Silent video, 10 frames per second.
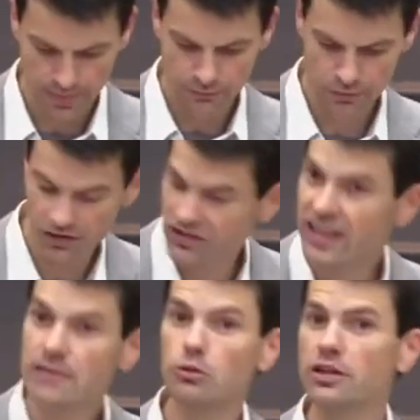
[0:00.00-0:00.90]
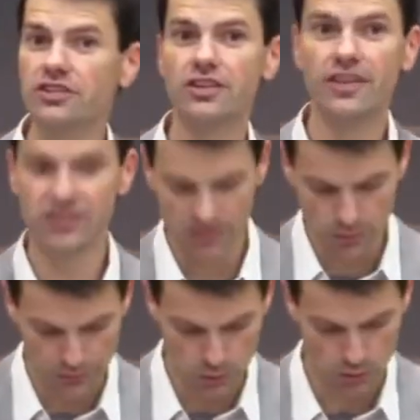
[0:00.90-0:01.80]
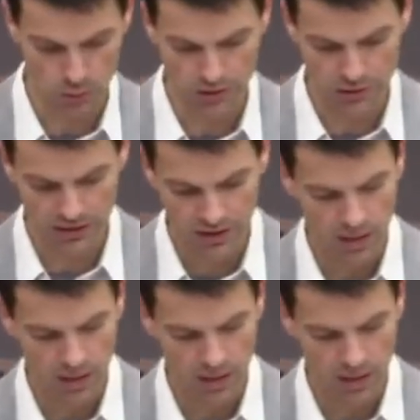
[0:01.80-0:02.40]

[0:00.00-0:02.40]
For the same reason that some of you are wondering,